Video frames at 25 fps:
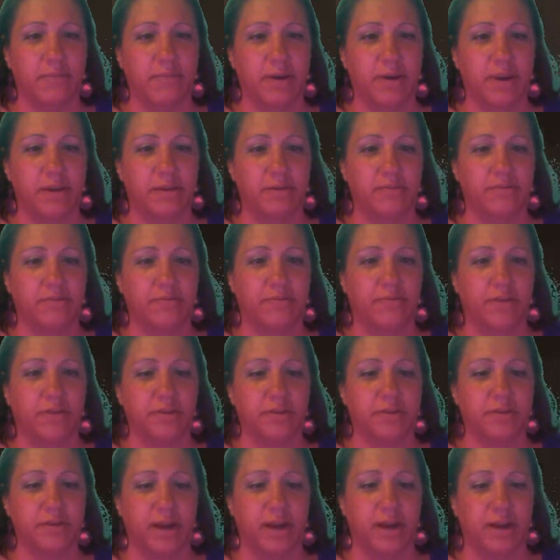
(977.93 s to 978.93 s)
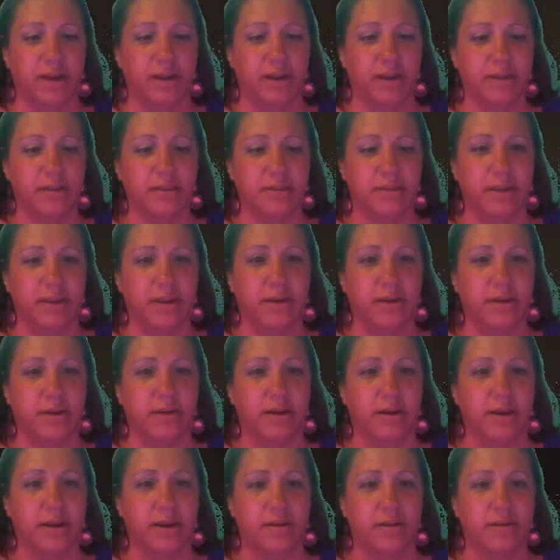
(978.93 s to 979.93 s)
being frustrated and sitting
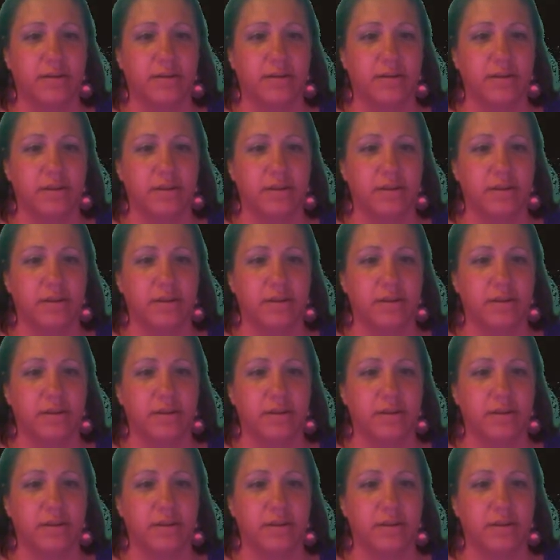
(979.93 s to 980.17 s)
around,